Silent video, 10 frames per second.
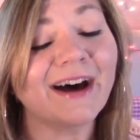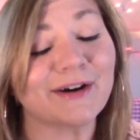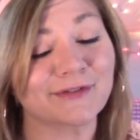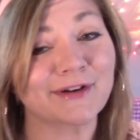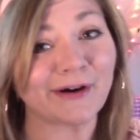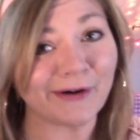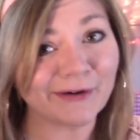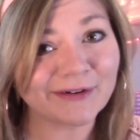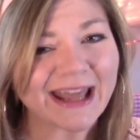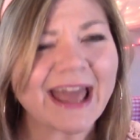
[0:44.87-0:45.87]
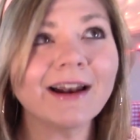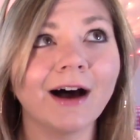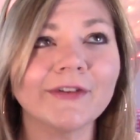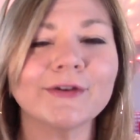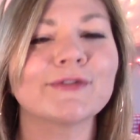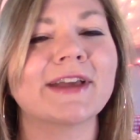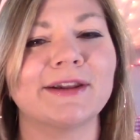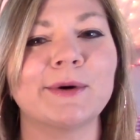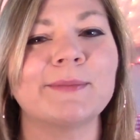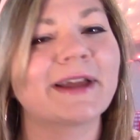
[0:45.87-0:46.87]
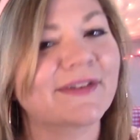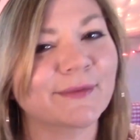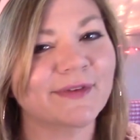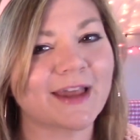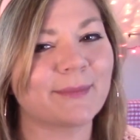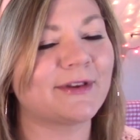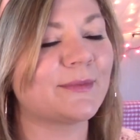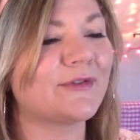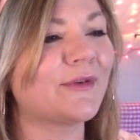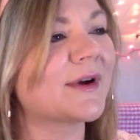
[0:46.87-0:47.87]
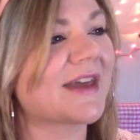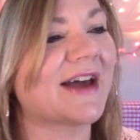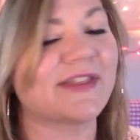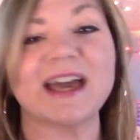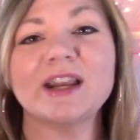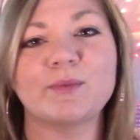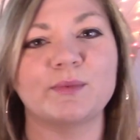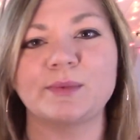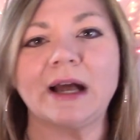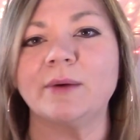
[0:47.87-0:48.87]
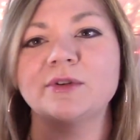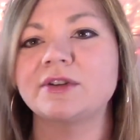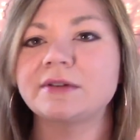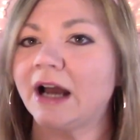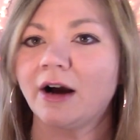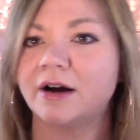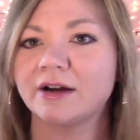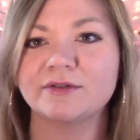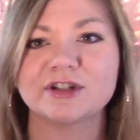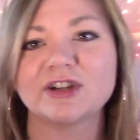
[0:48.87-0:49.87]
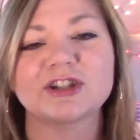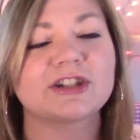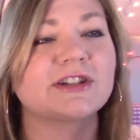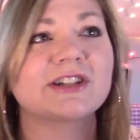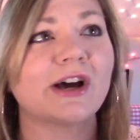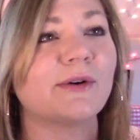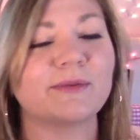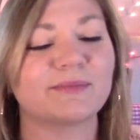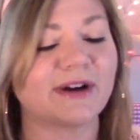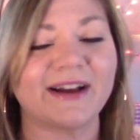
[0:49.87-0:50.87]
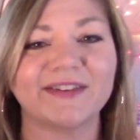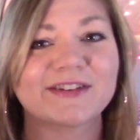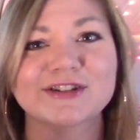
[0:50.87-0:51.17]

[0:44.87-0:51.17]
of Gone and also of Killua, because it was the episode before that that I was just so impressed.